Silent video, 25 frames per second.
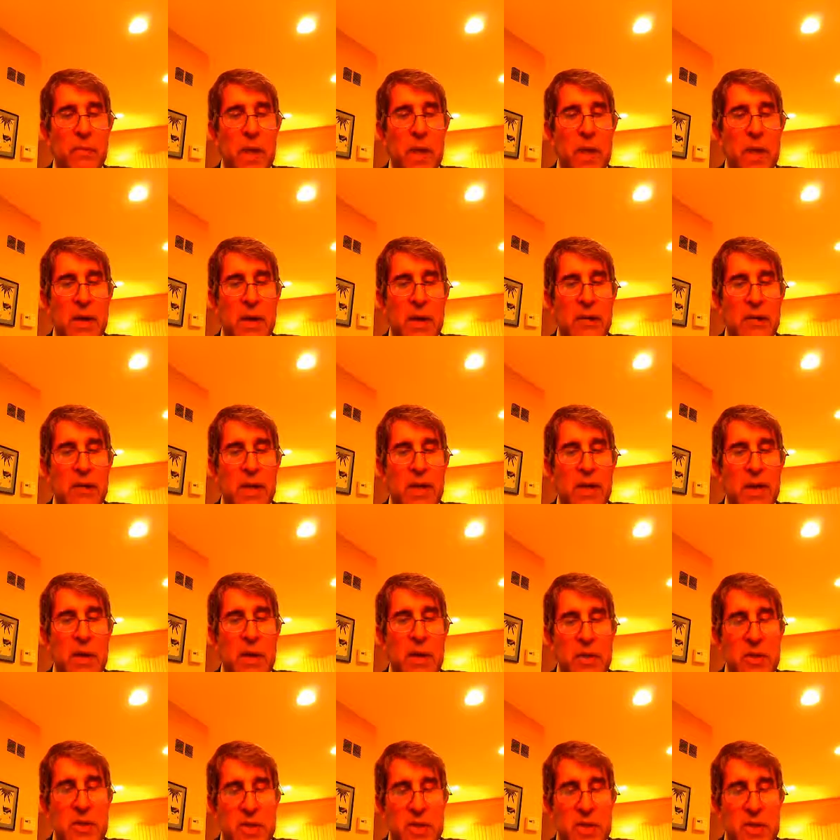
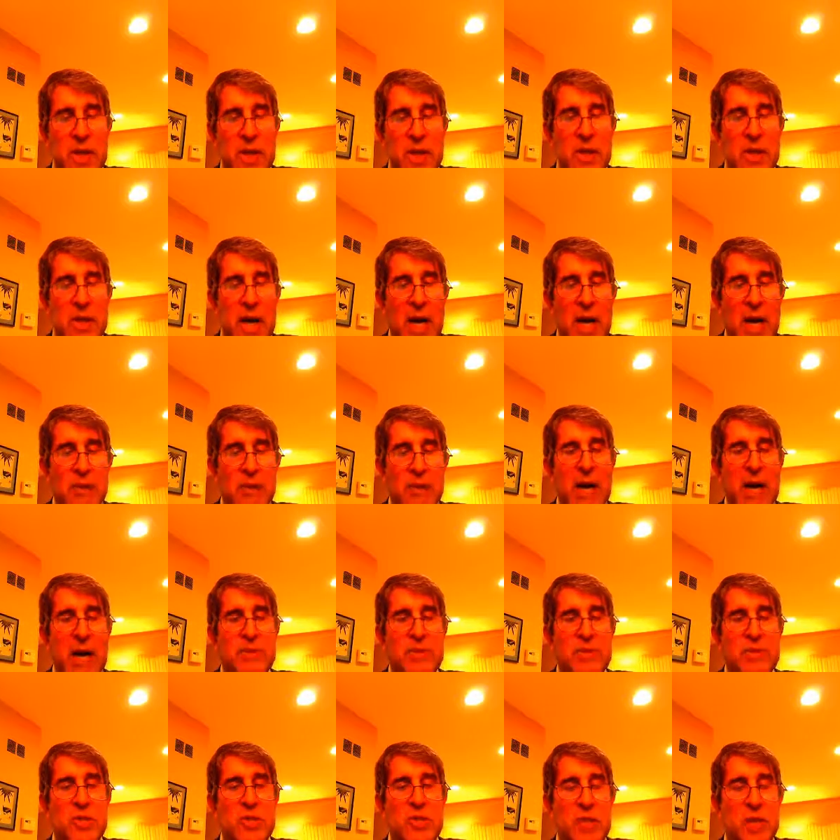I say,
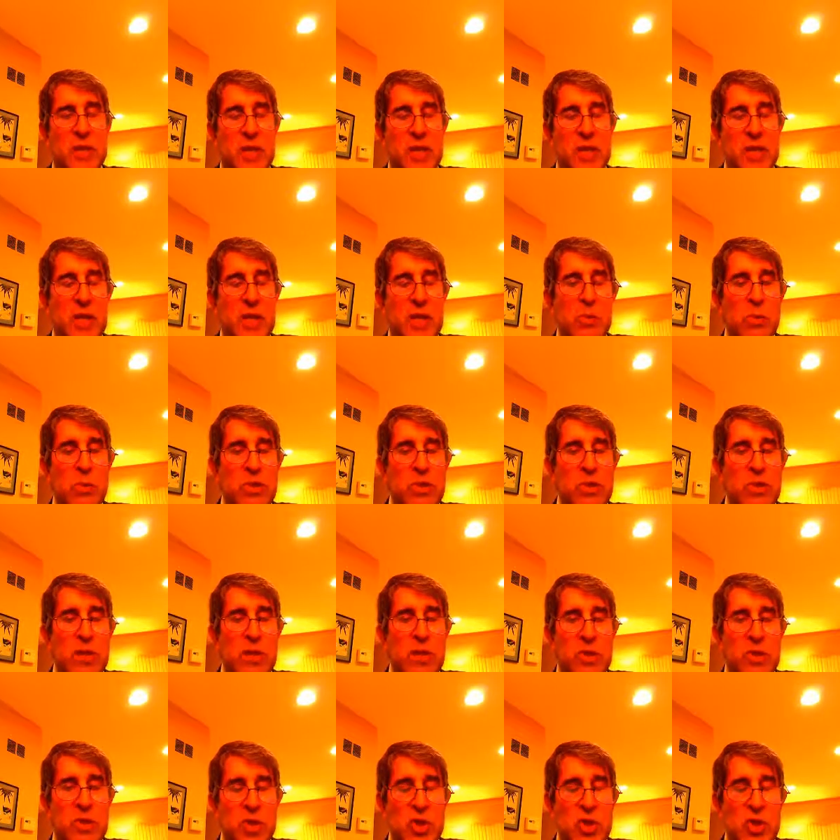anomalops is something that you would
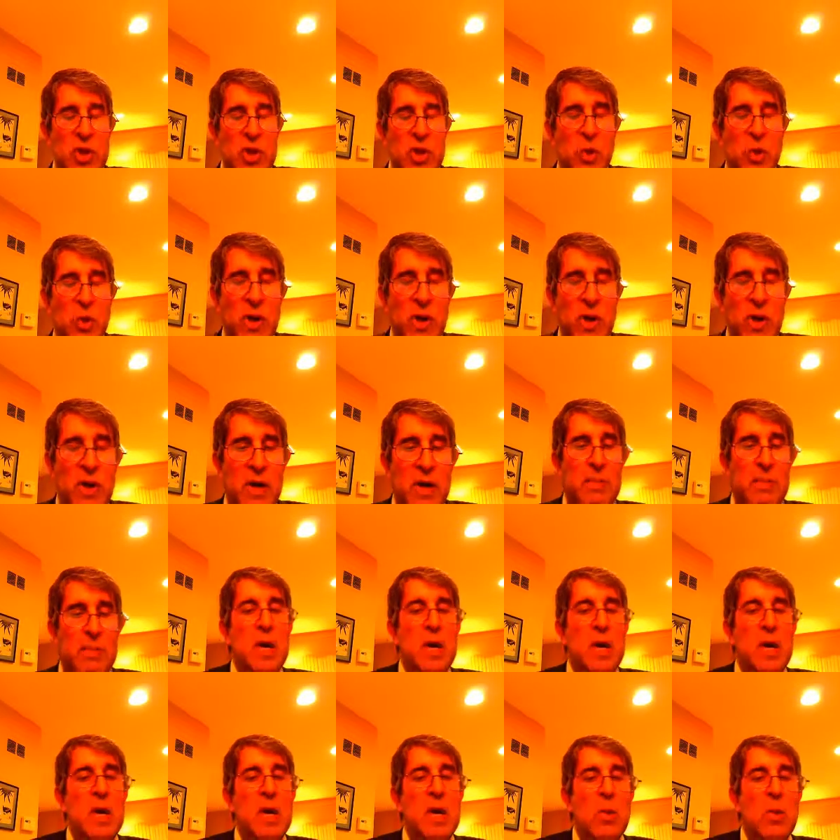see at the Shed Aquarium.